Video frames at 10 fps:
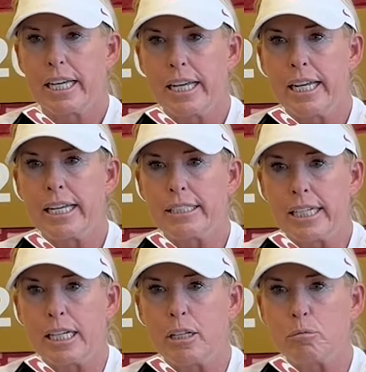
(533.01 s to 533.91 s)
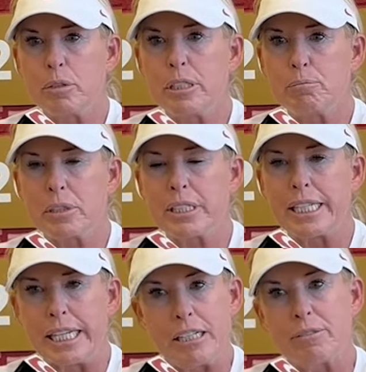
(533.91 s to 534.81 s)
And we
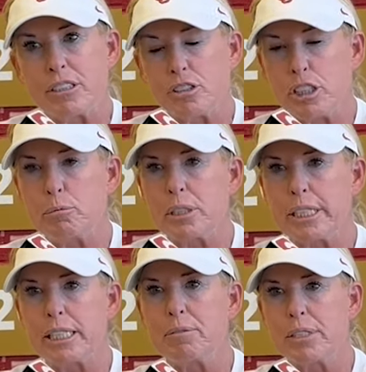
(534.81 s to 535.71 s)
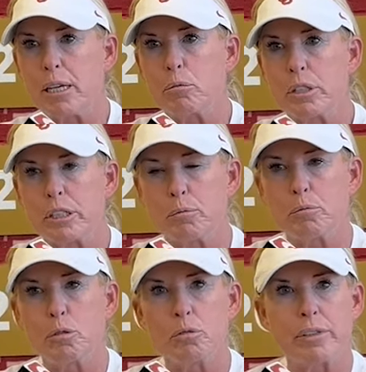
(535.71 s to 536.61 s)
believe, and she believes, that we're
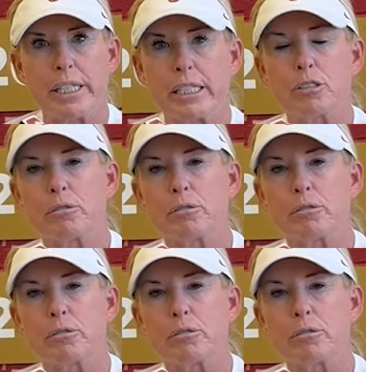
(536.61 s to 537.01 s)
moving and